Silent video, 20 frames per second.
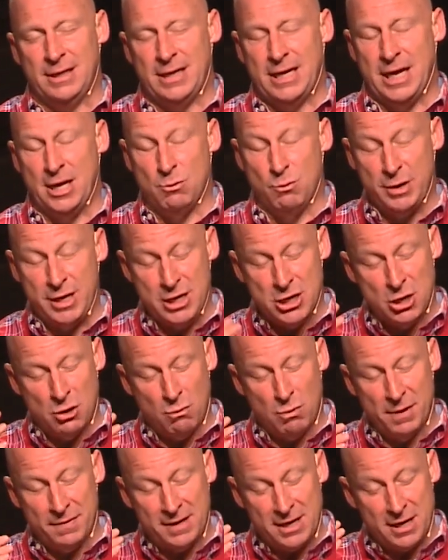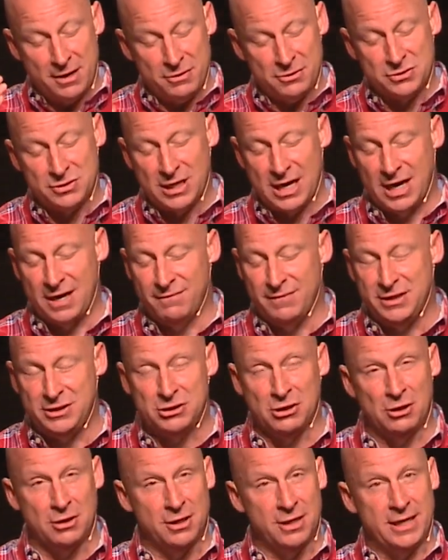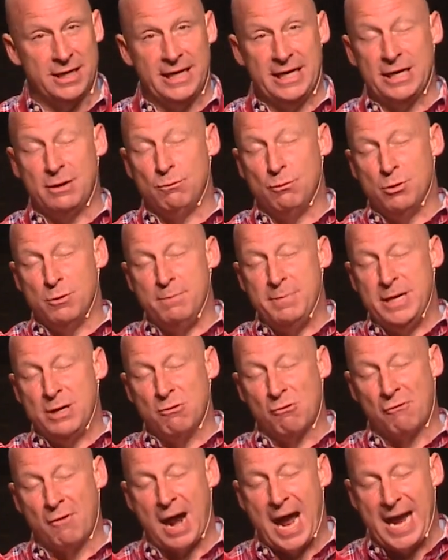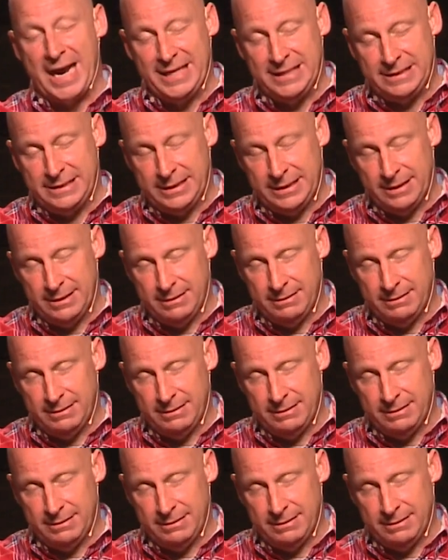And we know on the other side of eternity it will be right.